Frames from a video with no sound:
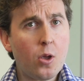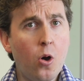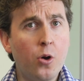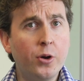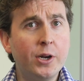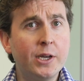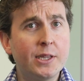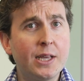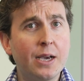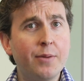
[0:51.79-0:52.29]

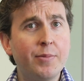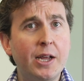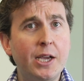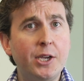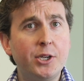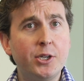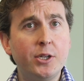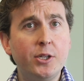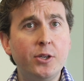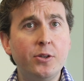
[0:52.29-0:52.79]
On
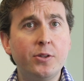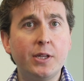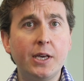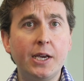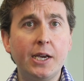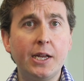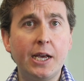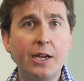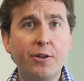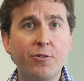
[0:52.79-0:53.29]
examination, you
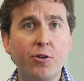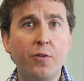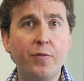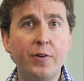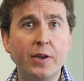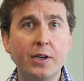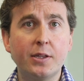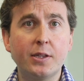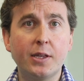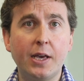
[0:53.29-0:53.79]
see an
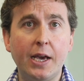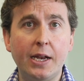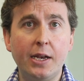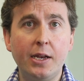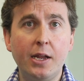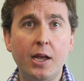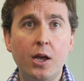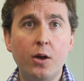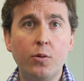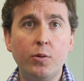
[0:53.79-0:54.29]
atrophic
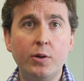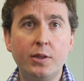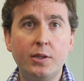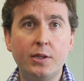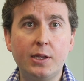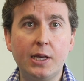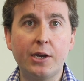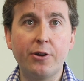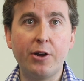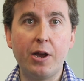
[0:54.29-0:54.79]
skin with
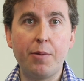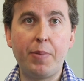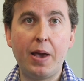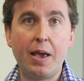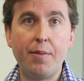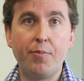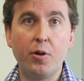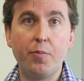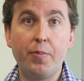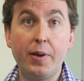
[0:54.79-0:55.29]
cigarette
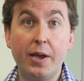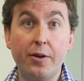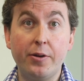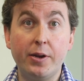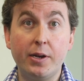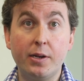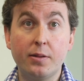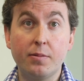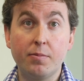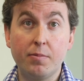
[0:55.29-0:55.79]
paper
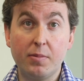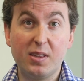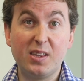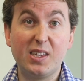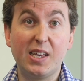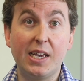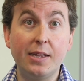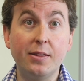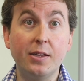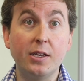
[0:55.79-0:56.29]
appearance,
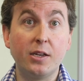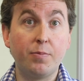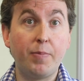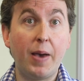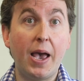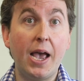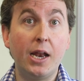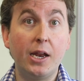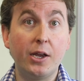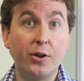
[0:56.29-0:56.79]
skin that's
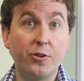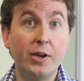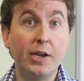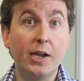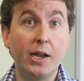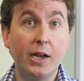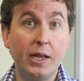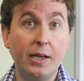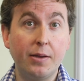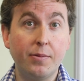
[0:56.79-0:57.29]
pale and
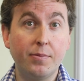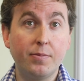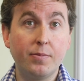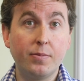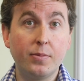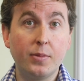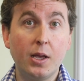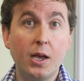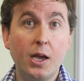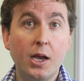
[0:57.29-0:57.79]
crinkly.
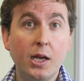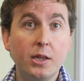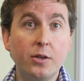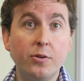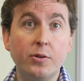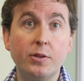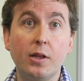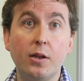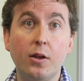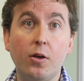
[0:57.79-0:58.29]

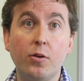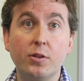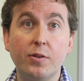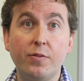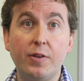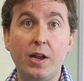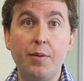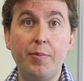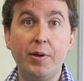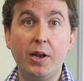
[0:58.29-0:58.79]
There is a loss
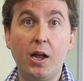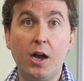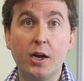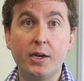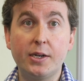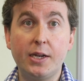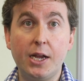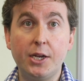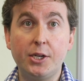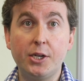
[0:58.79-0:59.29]
of labial
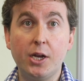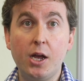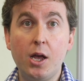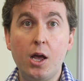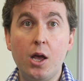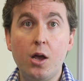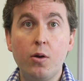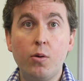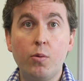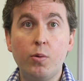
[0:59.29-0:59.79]
architecture
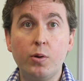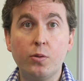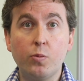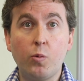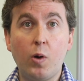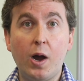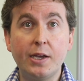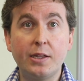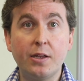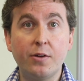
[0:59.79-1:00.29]
with
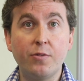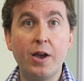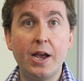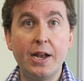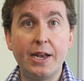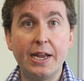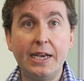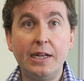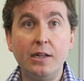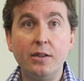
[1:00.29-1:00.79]
white and
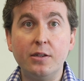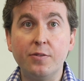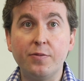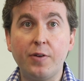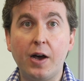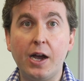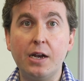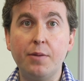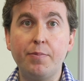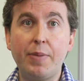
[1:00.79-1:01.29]
red
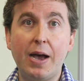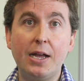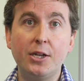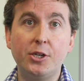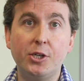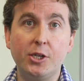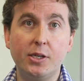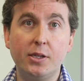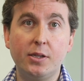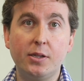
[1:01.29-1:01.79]
ill-defined
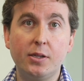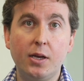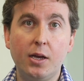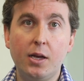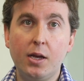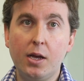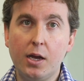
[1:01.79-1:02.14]
patches.